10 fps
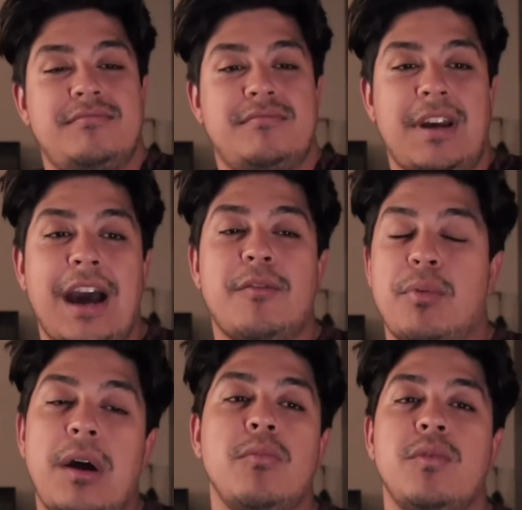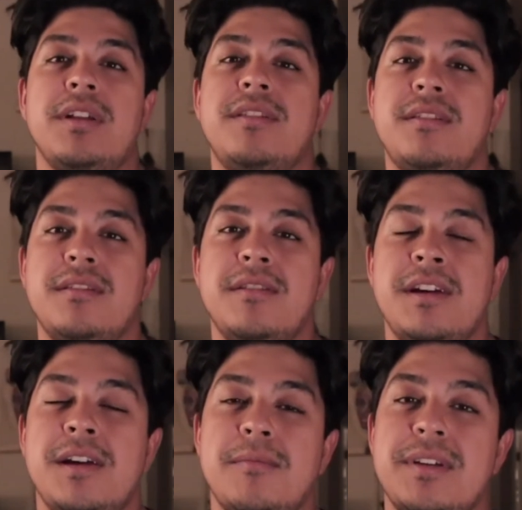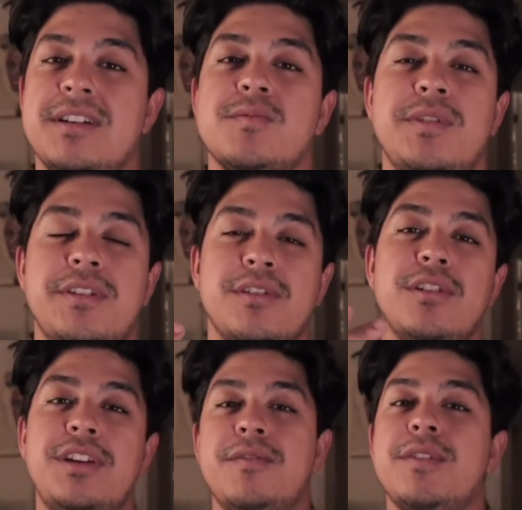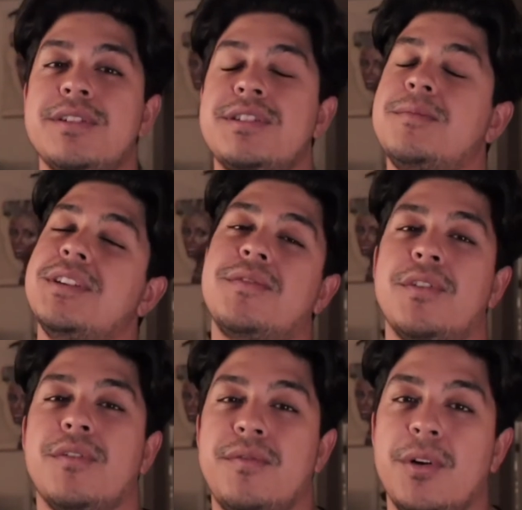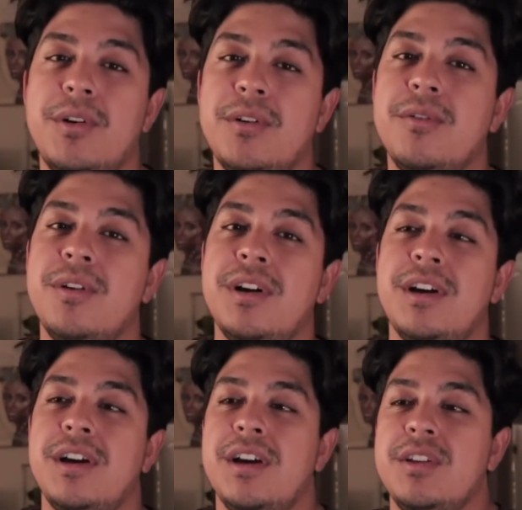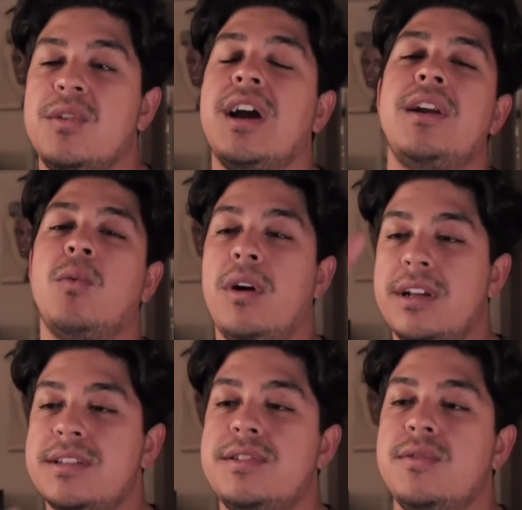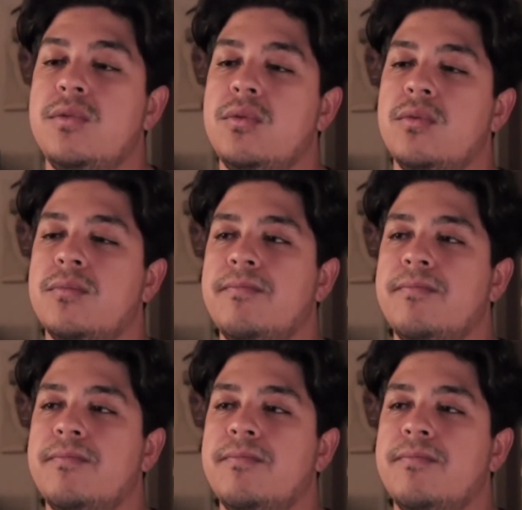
have a problem with, because when you're looking for a subject for a photo, you kind of want it to